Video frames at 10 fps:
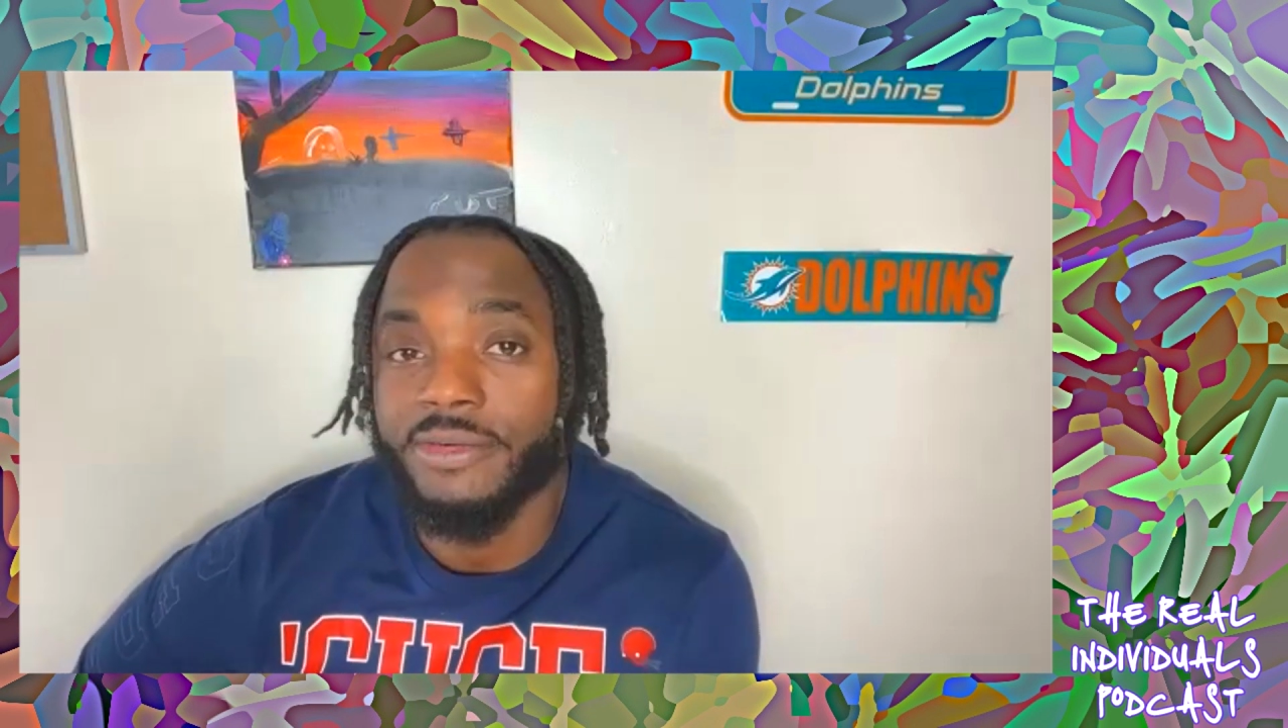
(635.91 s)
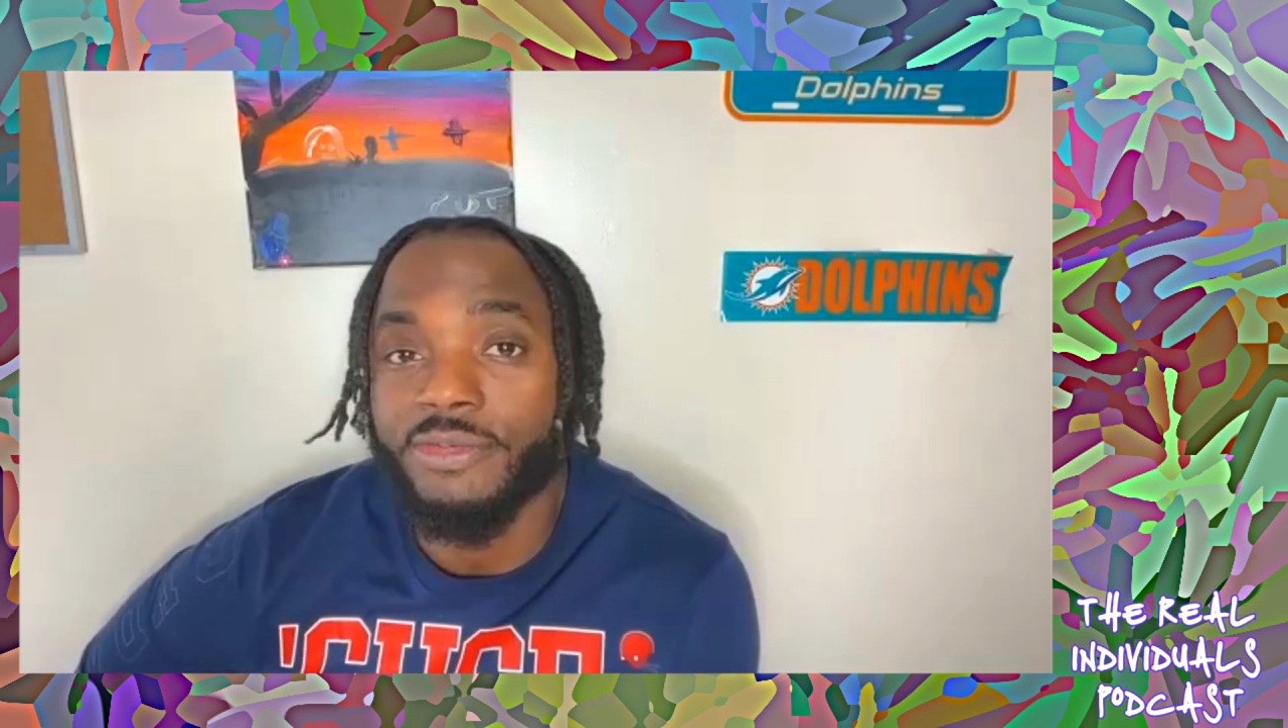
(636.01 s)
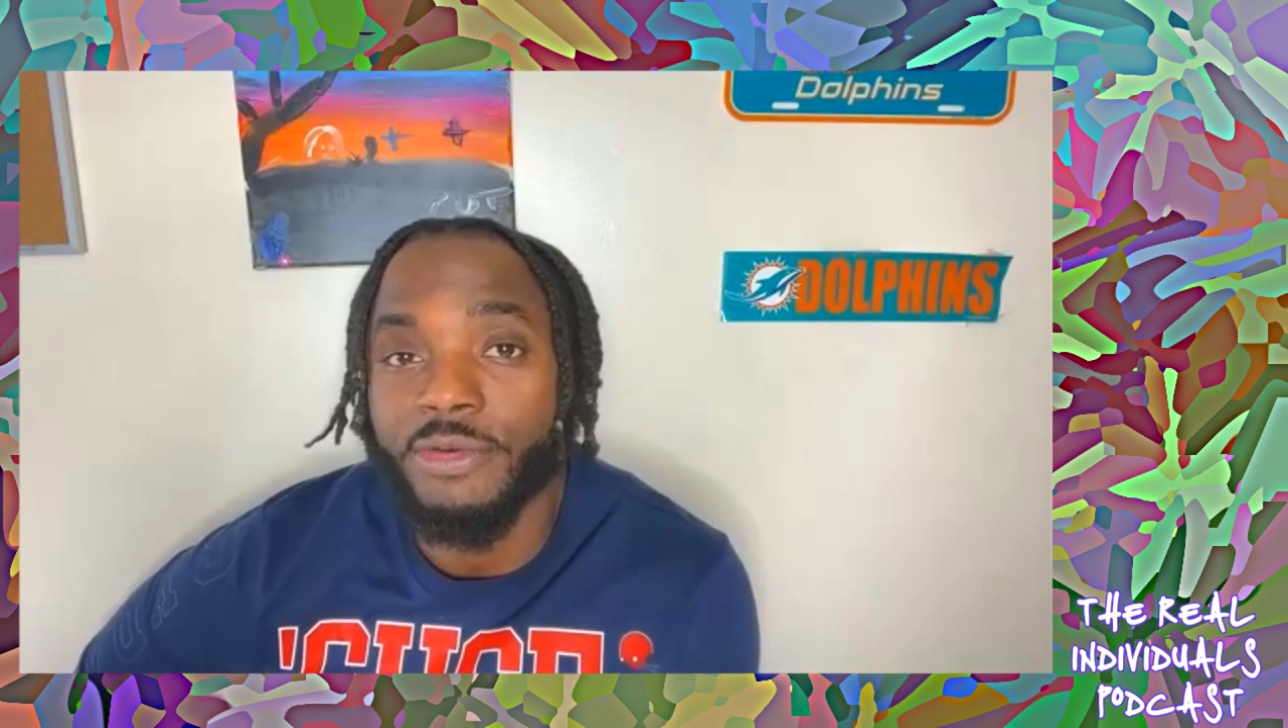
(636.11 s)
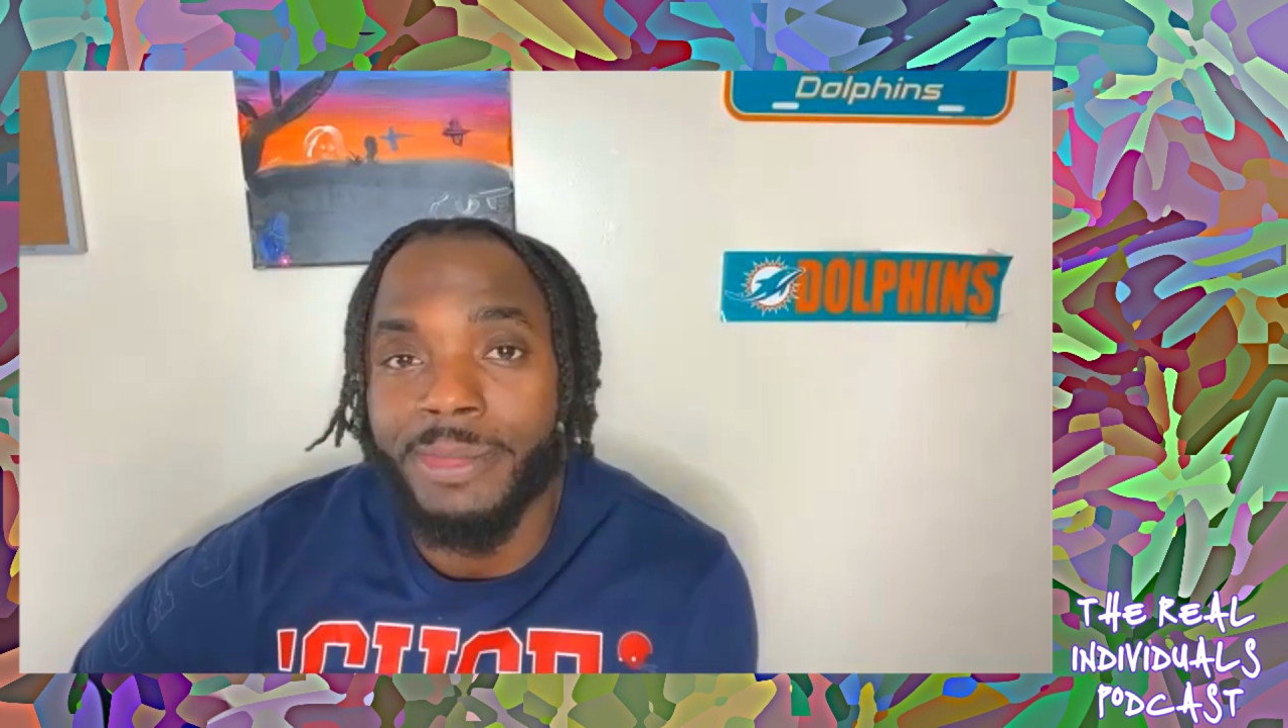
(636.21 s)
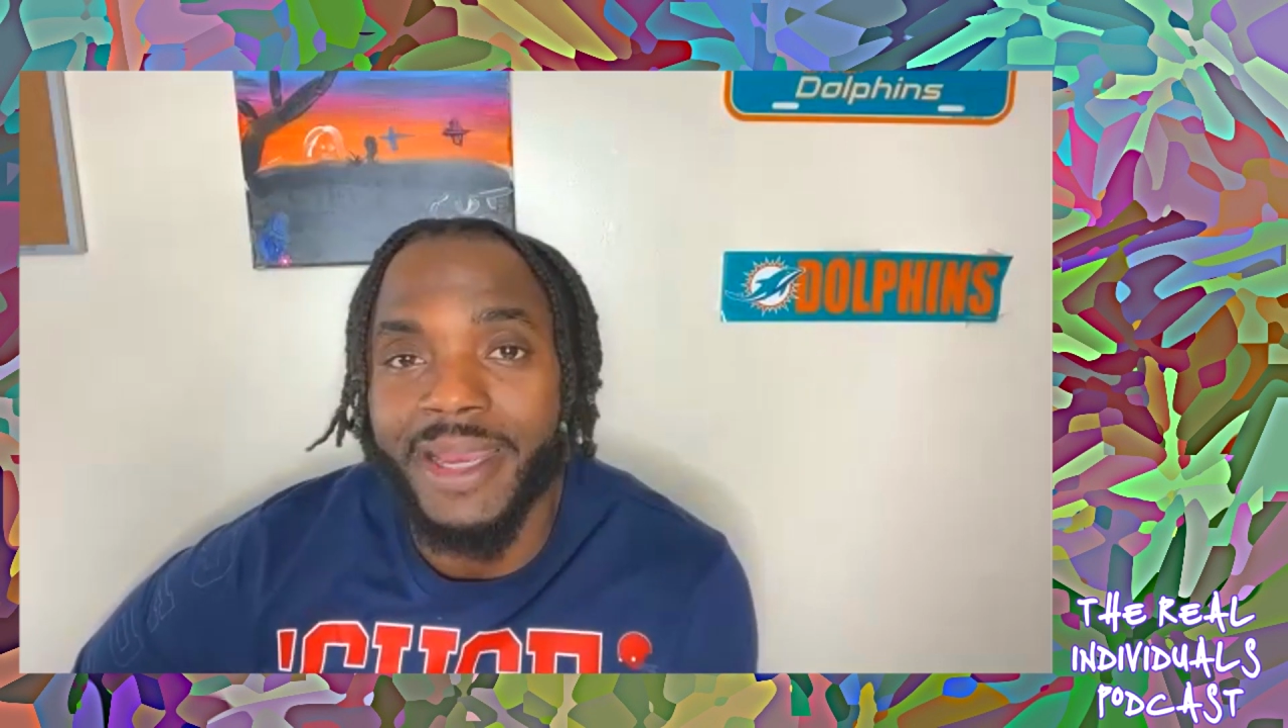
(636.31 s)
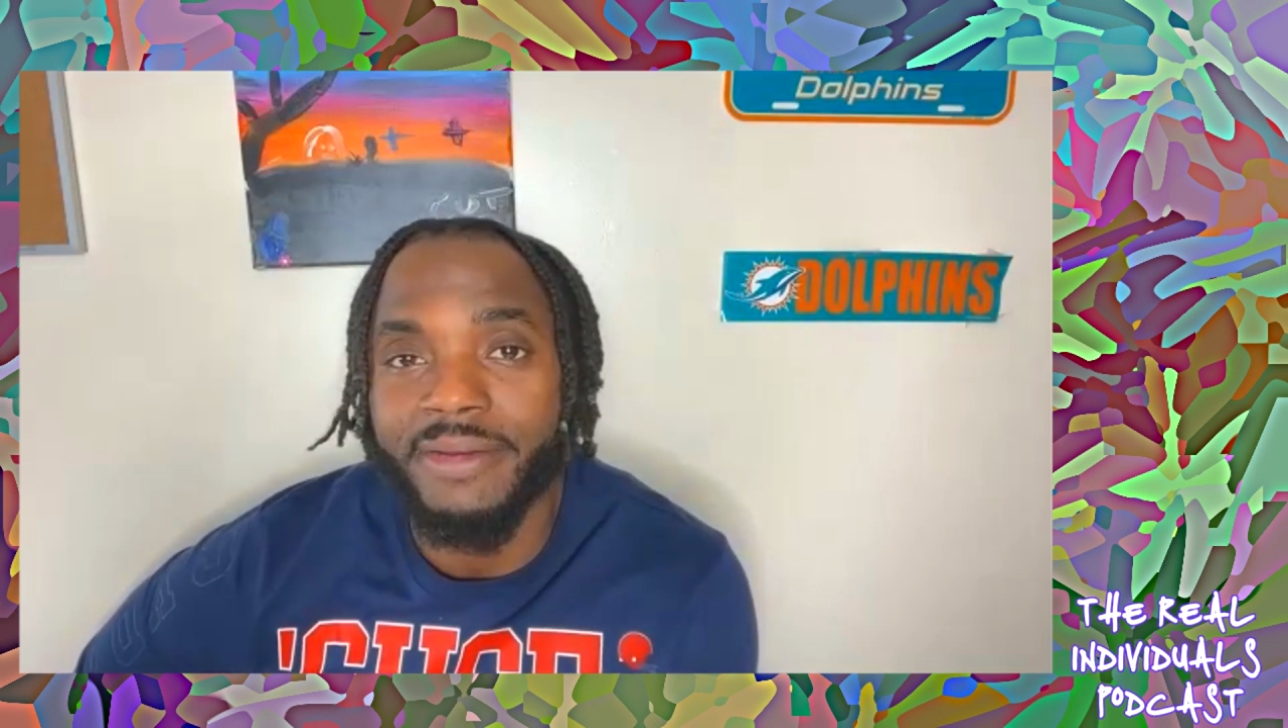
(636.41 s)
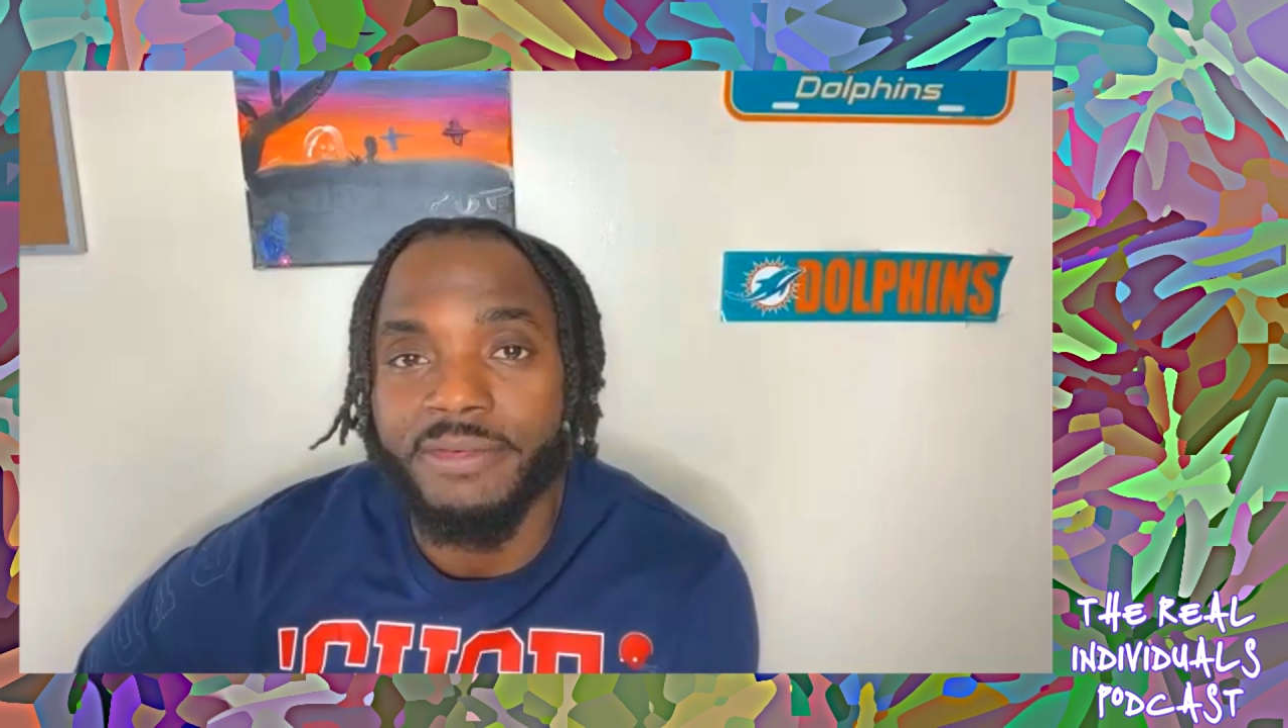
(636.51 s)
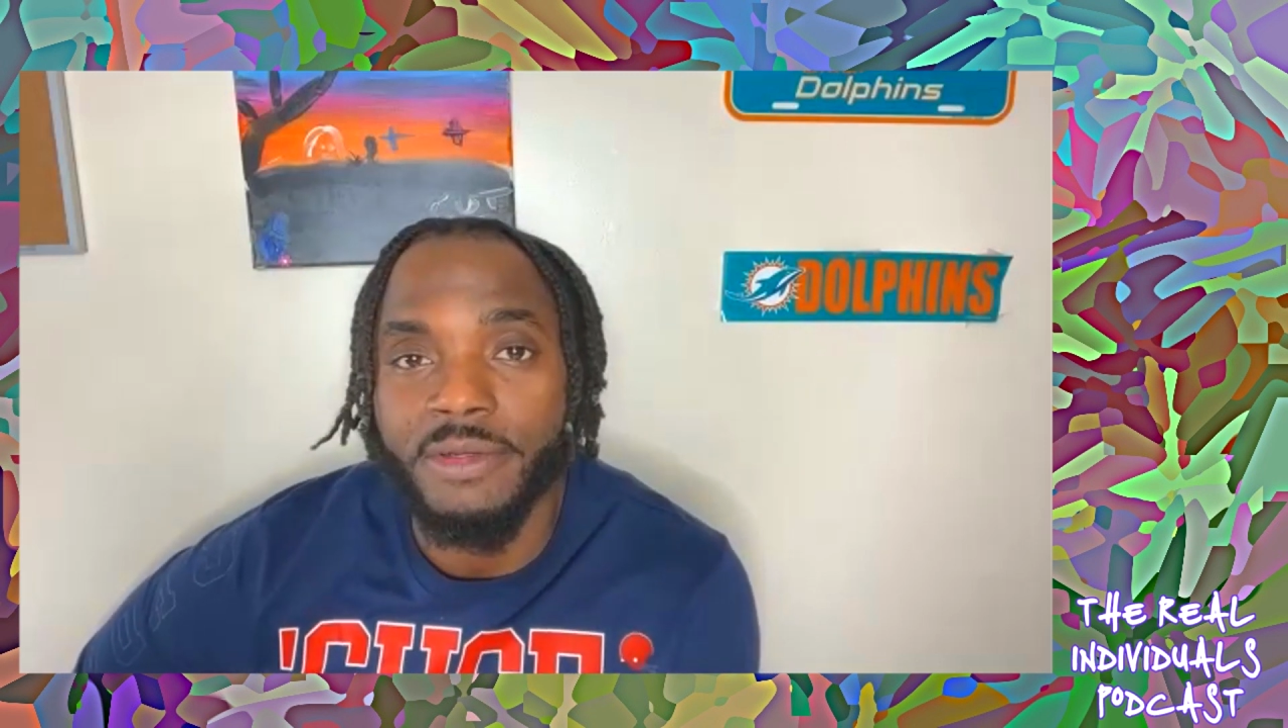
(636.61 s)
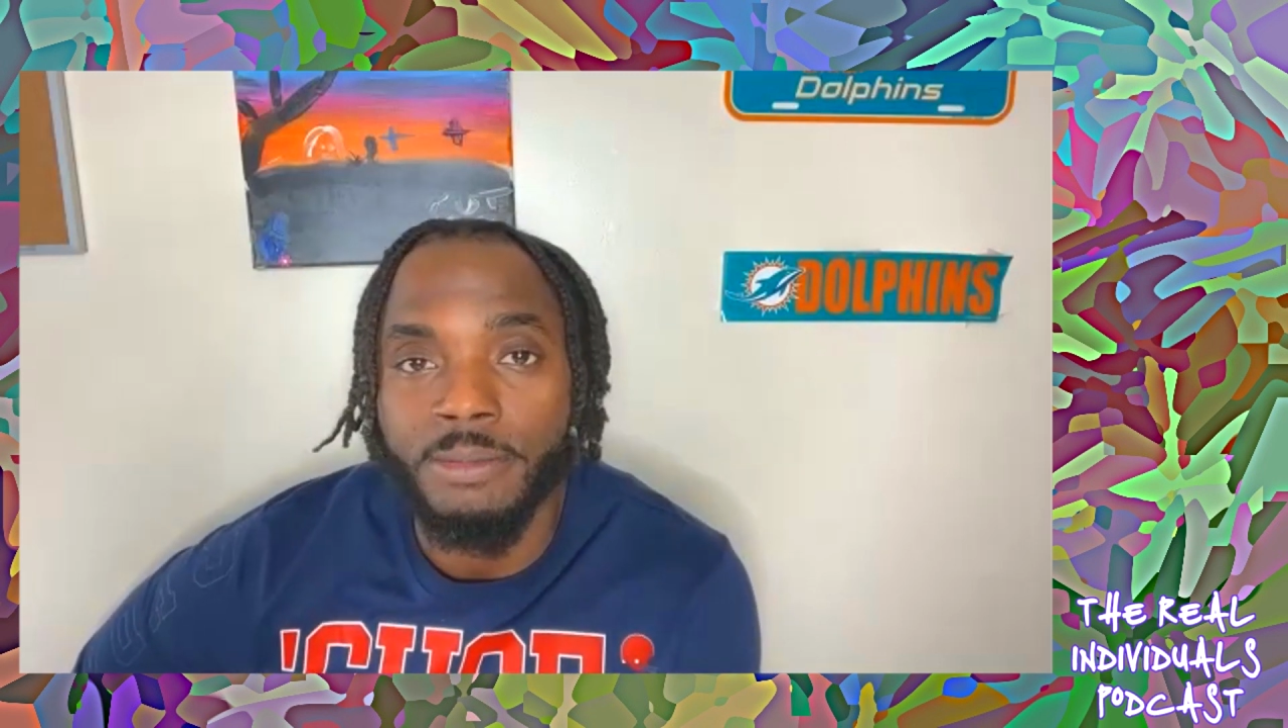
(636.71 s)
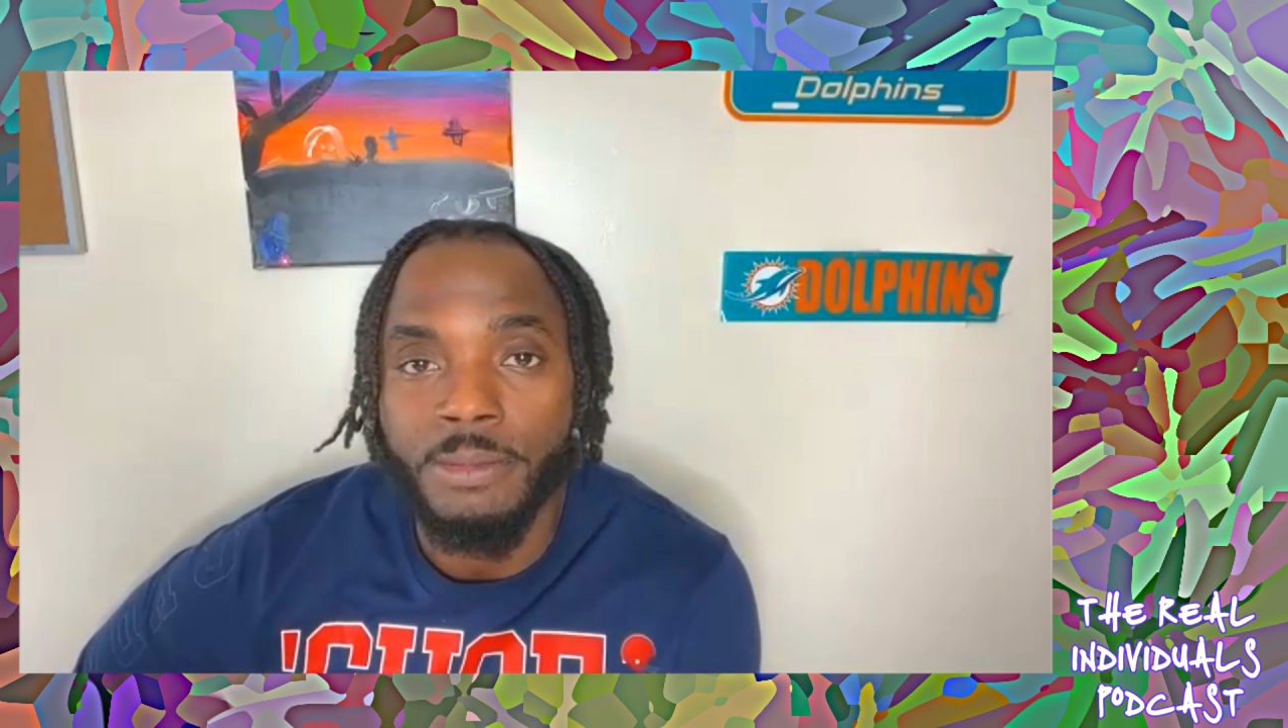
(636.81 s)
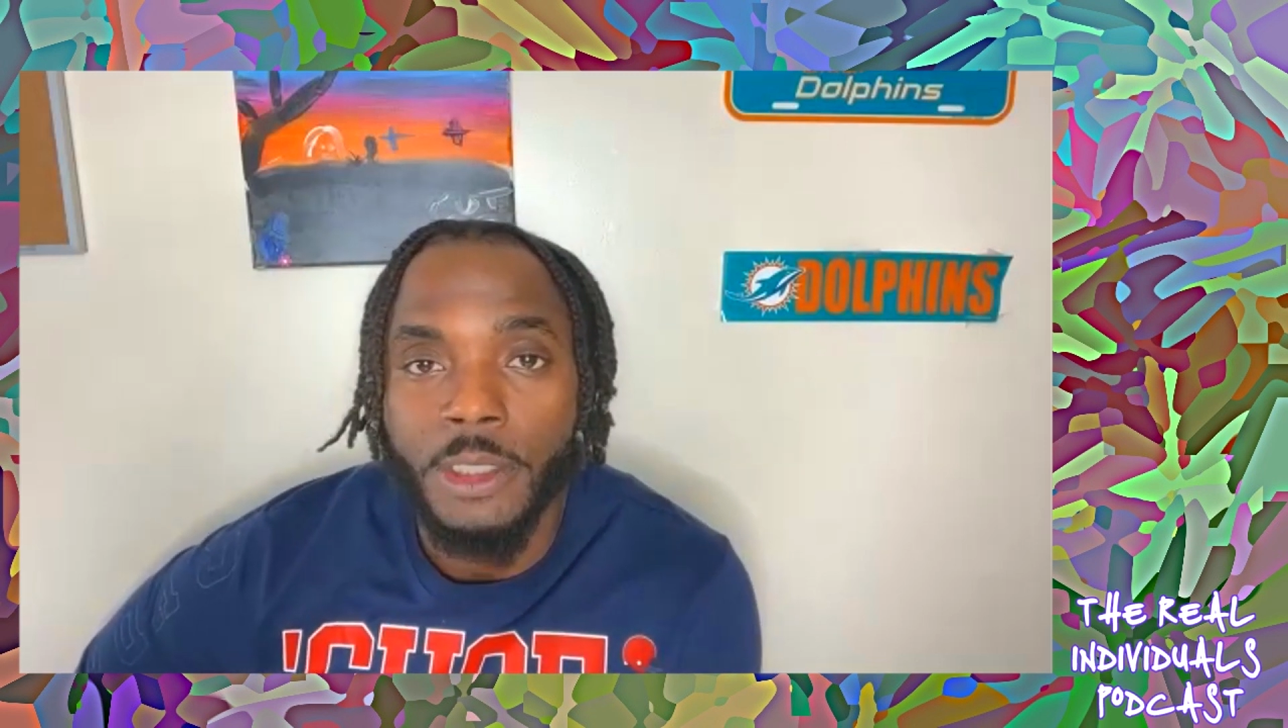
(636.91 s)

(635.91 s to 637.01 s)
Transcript: I feel bad for them.